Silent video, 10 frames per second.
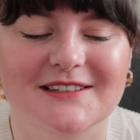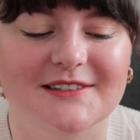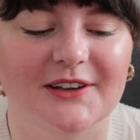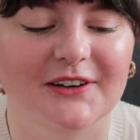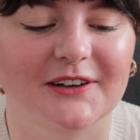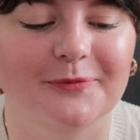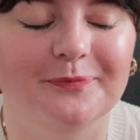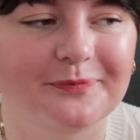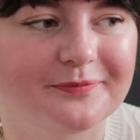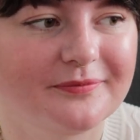So
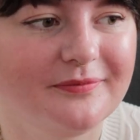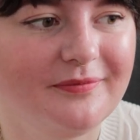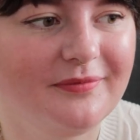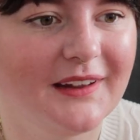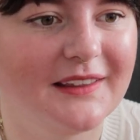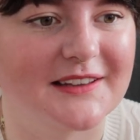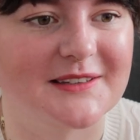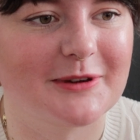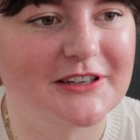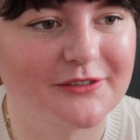there's a
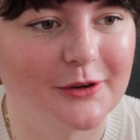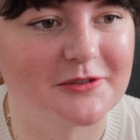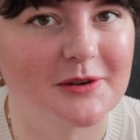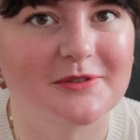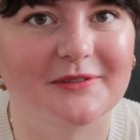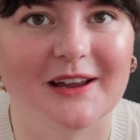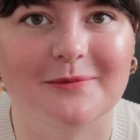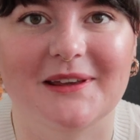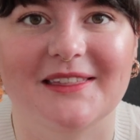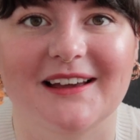bunch of op shops around
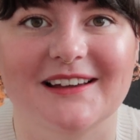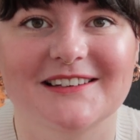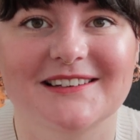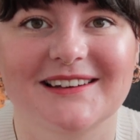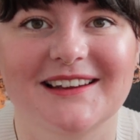me that